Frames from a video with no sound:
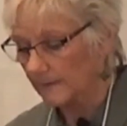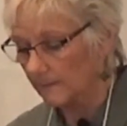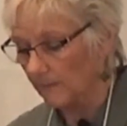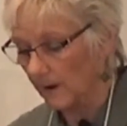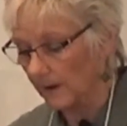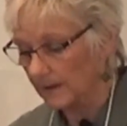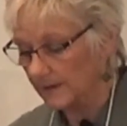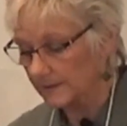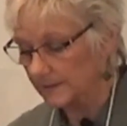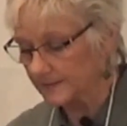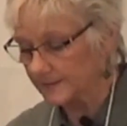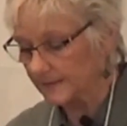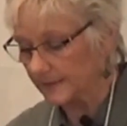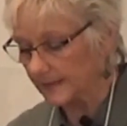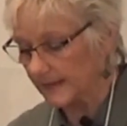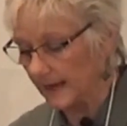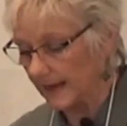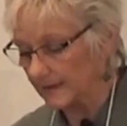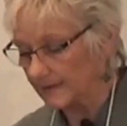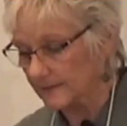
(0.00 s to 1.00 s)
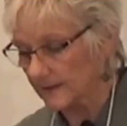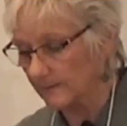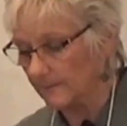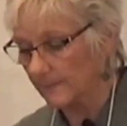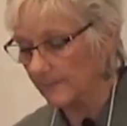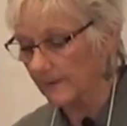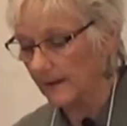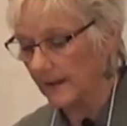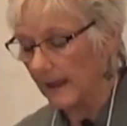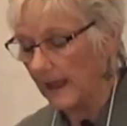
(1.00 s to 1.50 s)
right, did end up
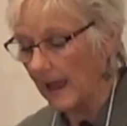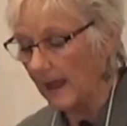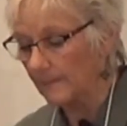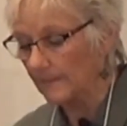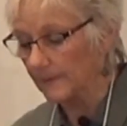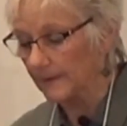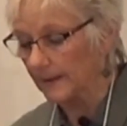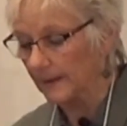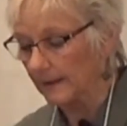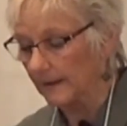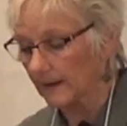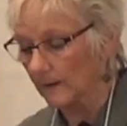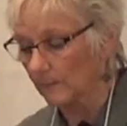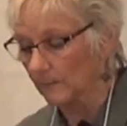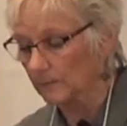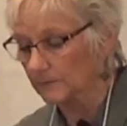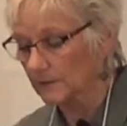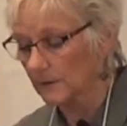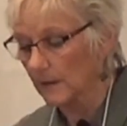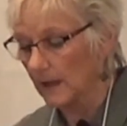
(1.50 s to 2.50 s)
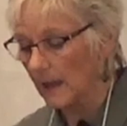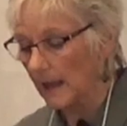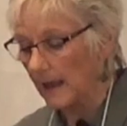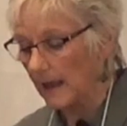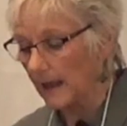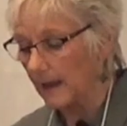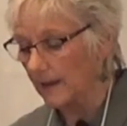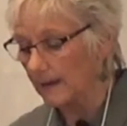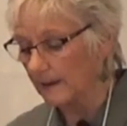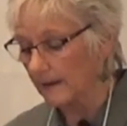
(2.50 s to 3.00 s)
happening,
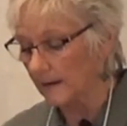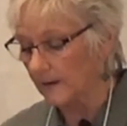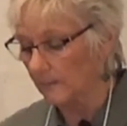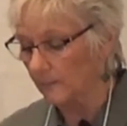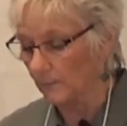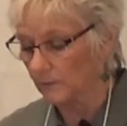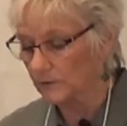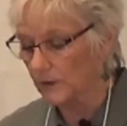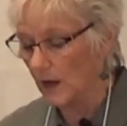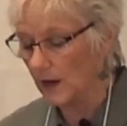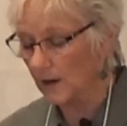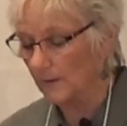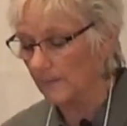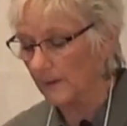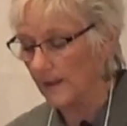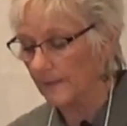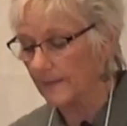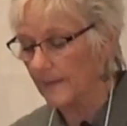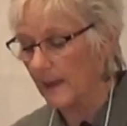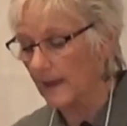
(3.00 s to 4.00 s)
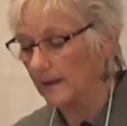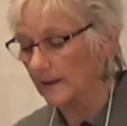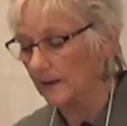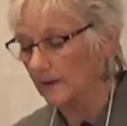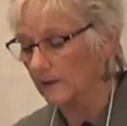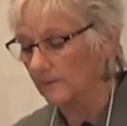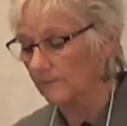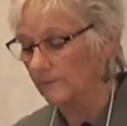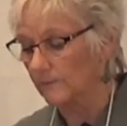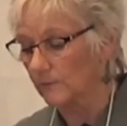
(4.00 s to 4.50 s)
and we'll talk about that
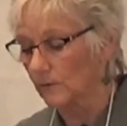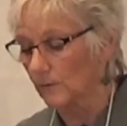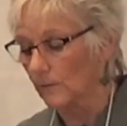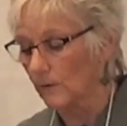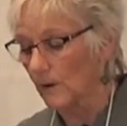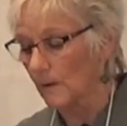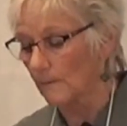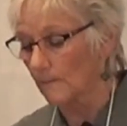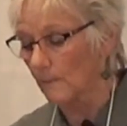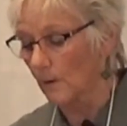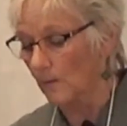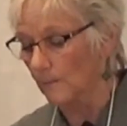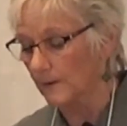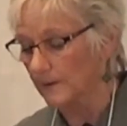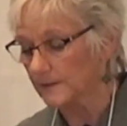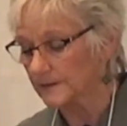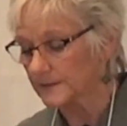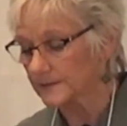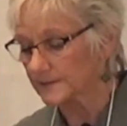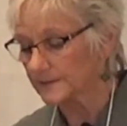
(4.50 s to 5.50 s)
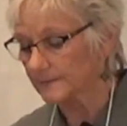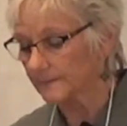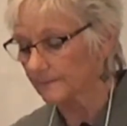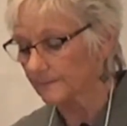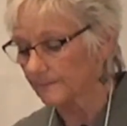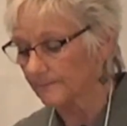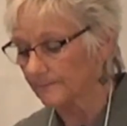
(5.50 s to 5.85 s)
in a few moments.